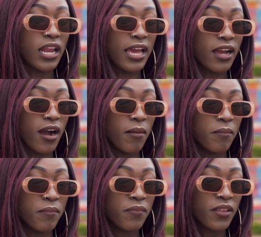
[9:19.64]
like,
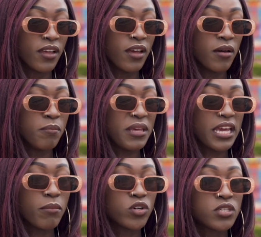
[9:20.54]
um, being
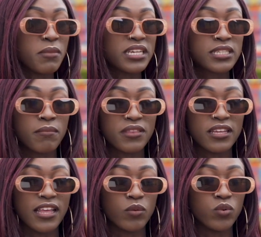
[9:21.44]
able to make something that